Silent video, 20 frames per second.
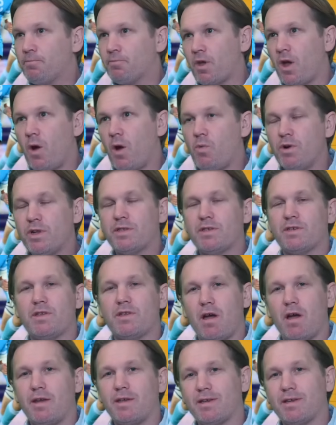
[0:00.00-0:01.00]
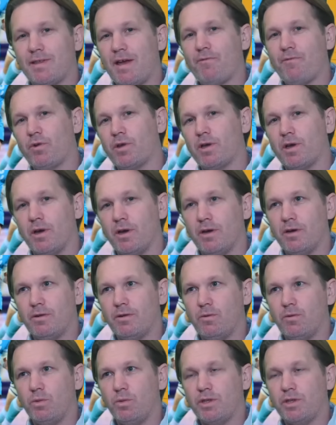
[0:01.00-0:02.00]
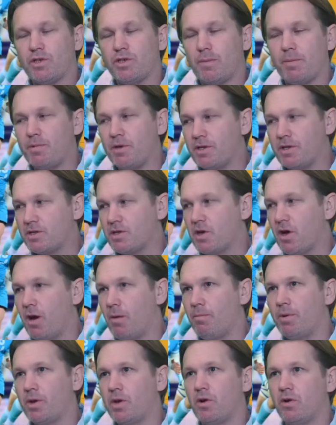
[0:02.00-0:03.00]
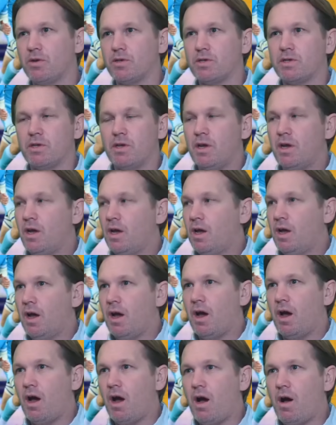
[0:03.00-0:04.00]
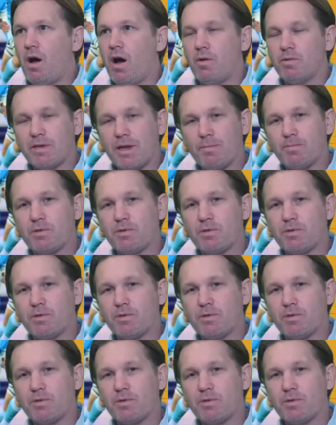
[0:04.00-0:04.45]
I wanted to start in South Africa with the Champions Cup, because I was